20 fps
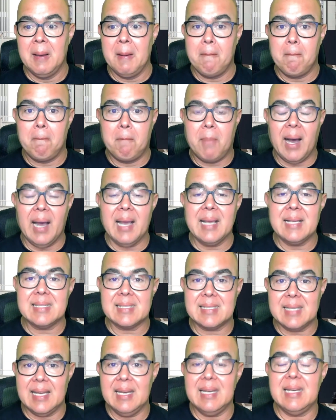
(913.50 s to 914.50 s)
by
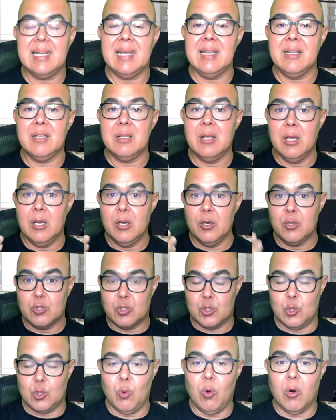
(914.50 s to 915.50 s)
sending
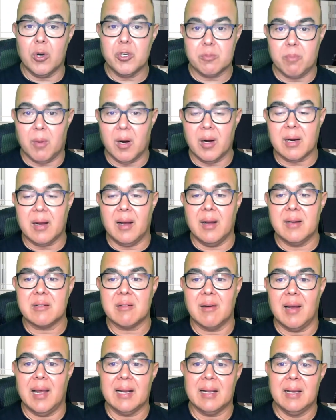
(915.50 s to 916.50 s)
to our smart
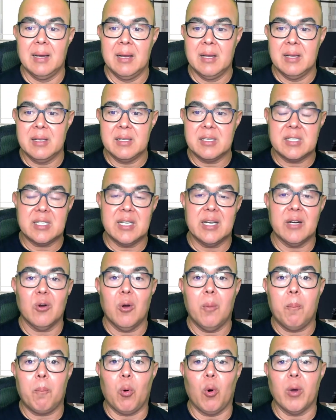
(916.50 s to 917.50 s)
contract
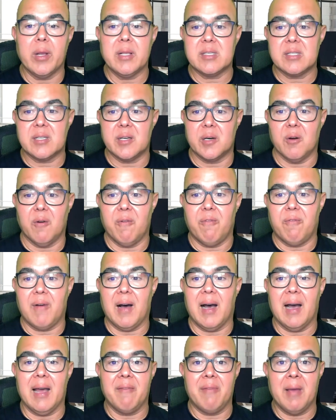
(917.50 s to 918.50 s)

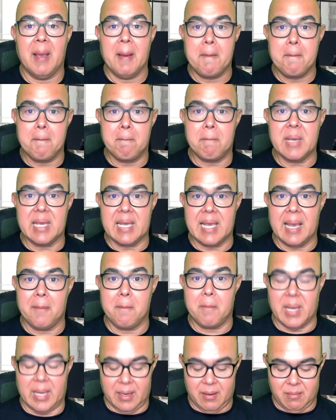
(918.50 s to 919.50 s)
0.05
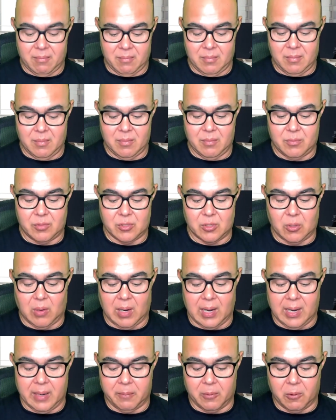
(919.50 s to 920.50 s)
BNB. So
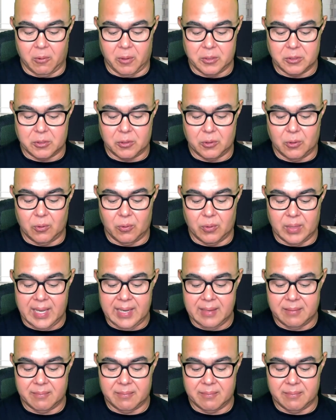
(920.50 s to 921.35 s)
I'm going to do that.